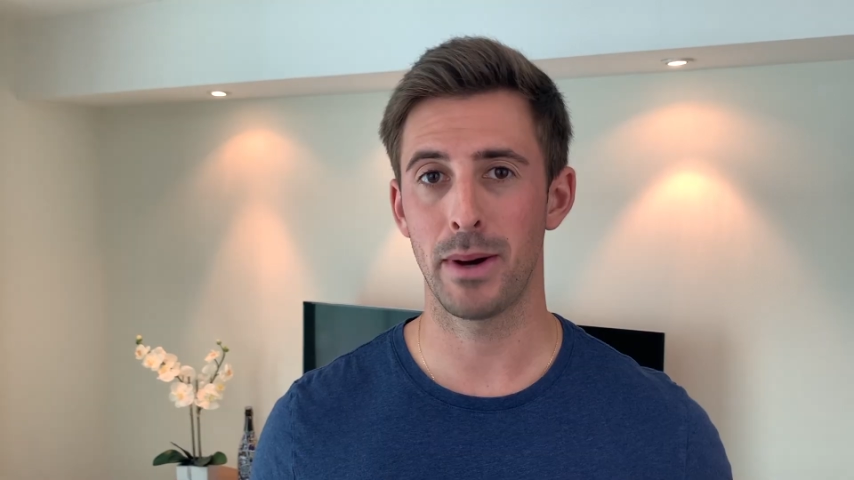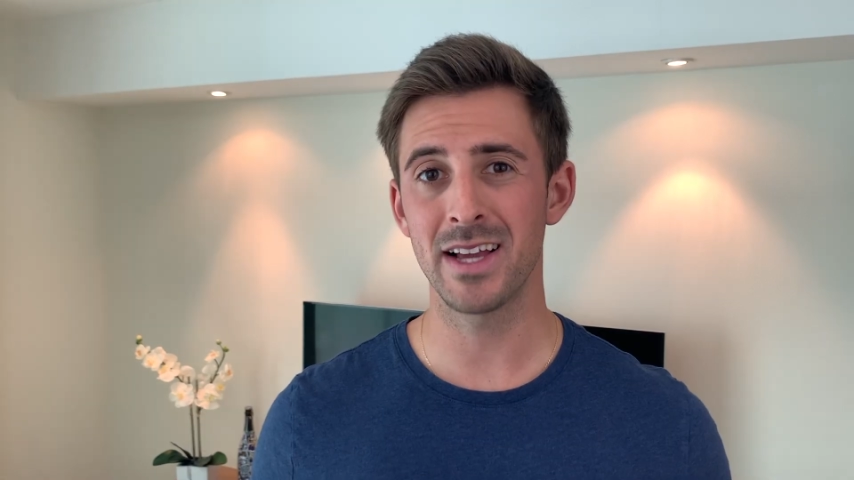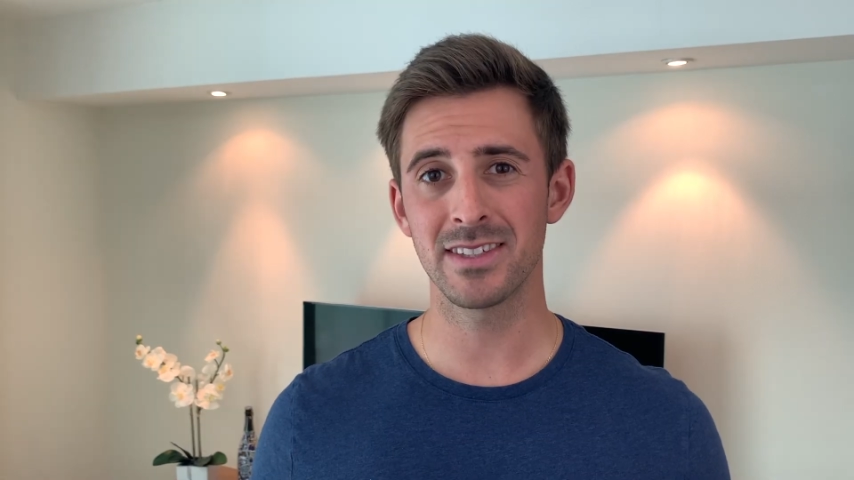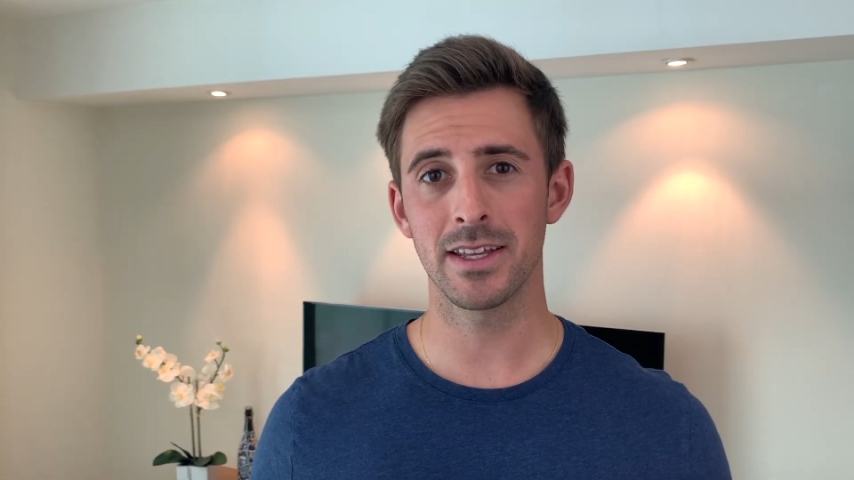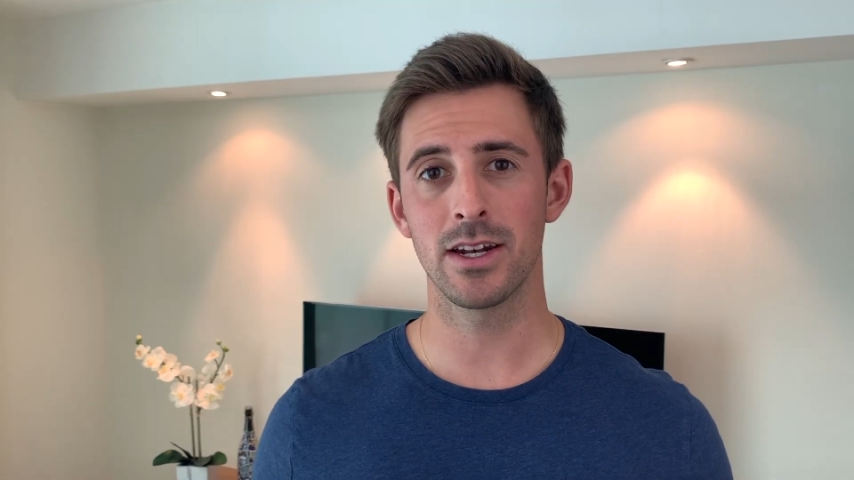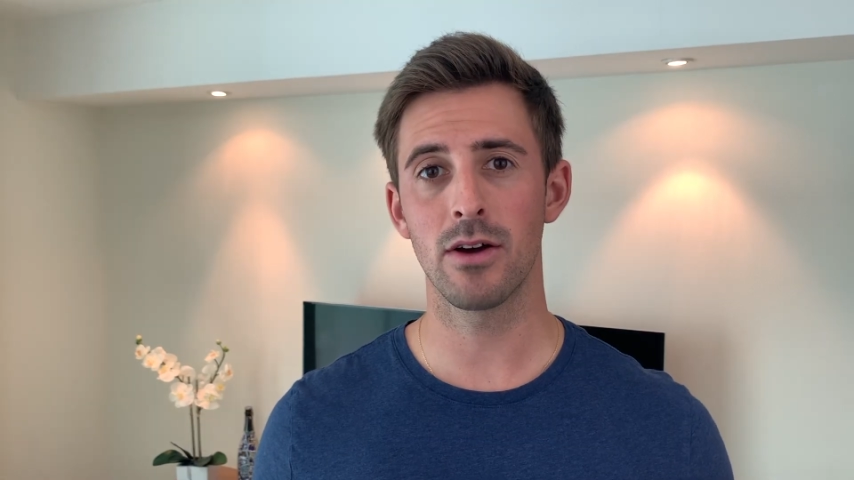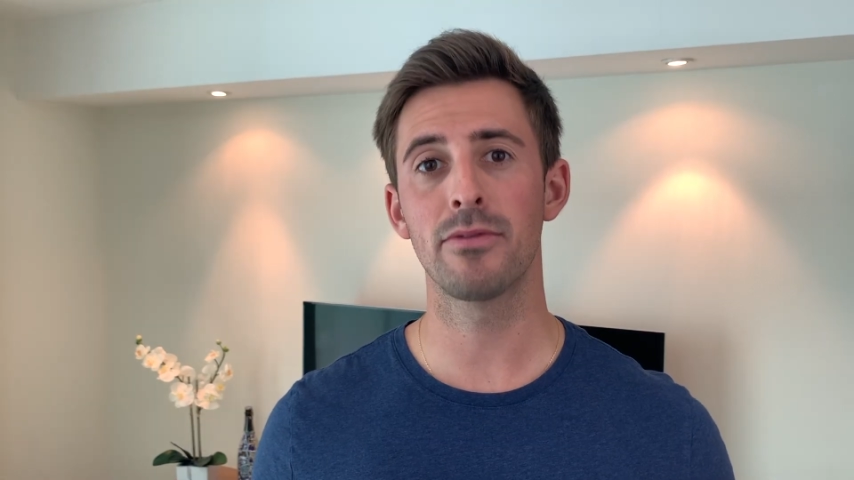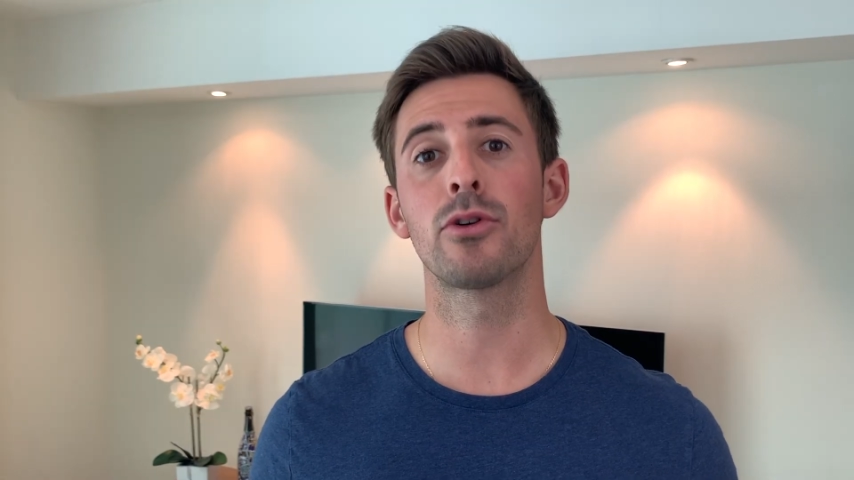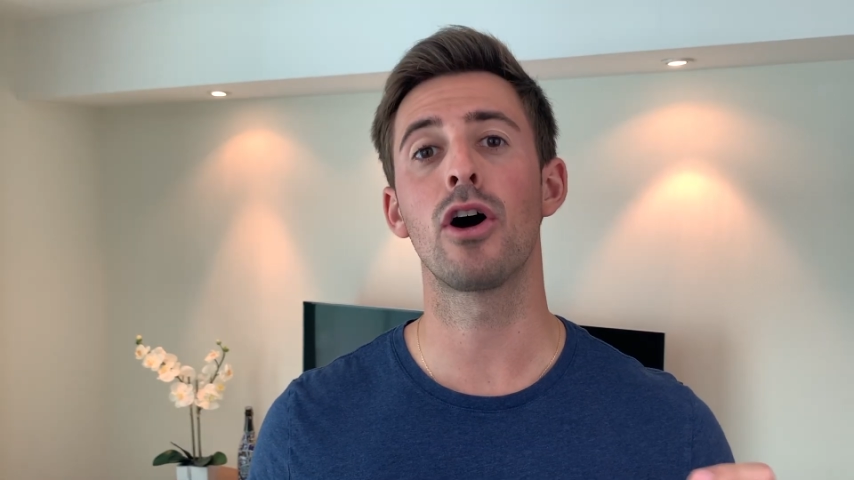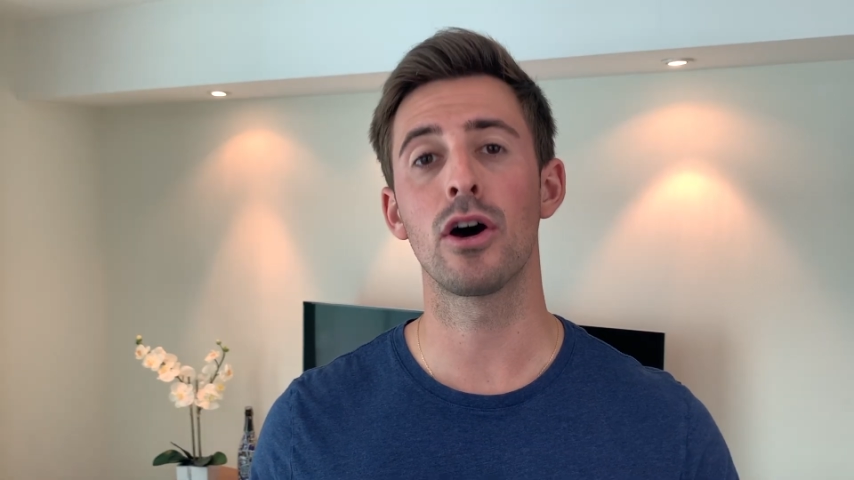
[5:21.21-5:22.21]
By signing
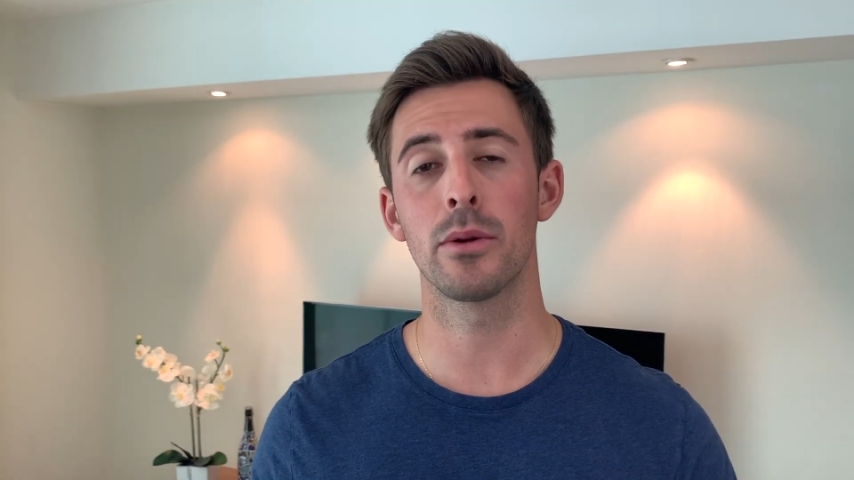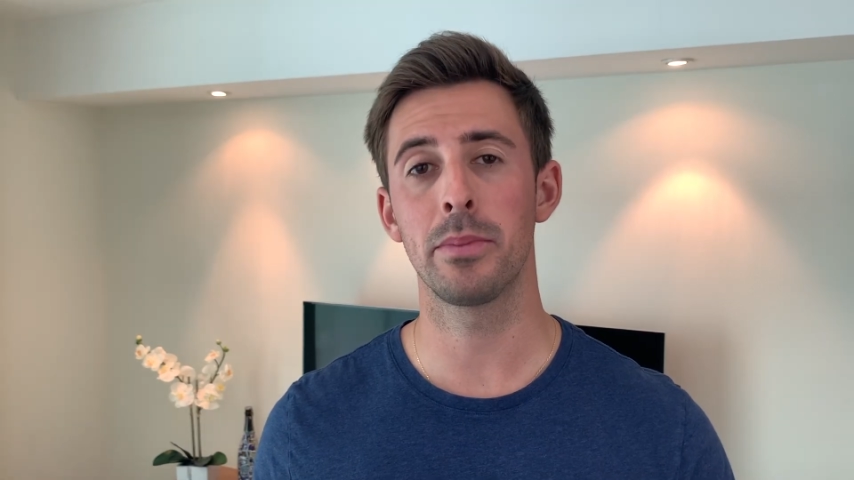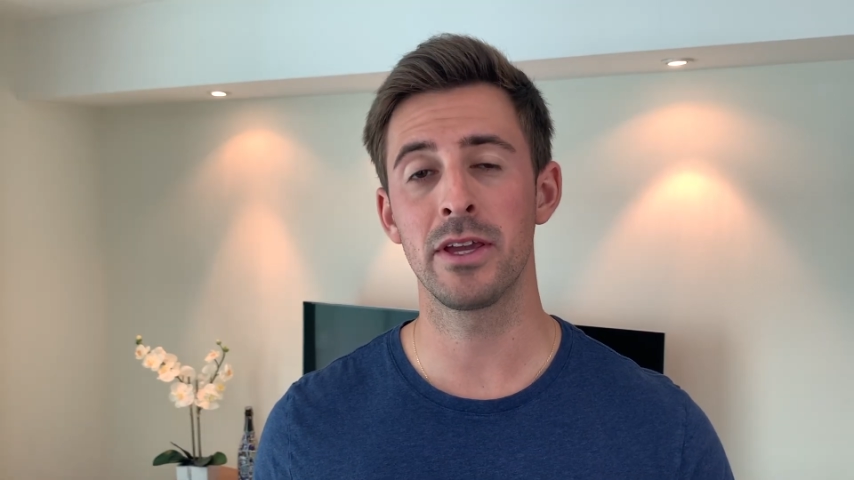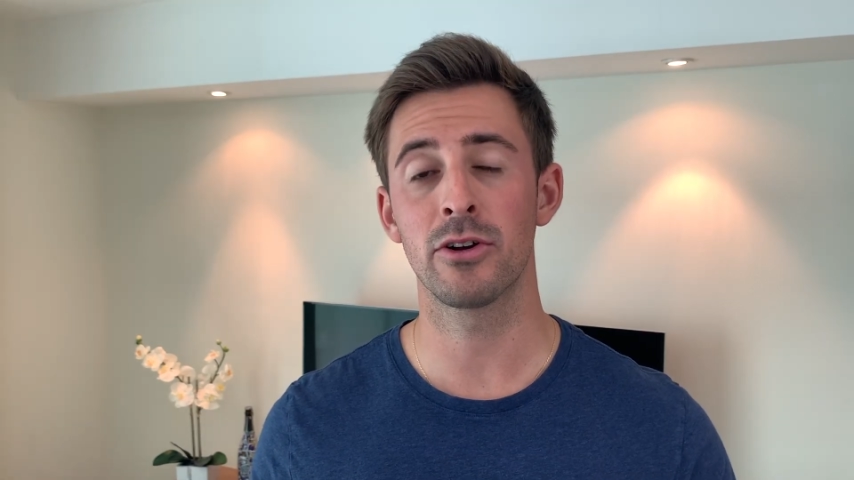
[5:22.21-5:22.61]
up for AutoPay,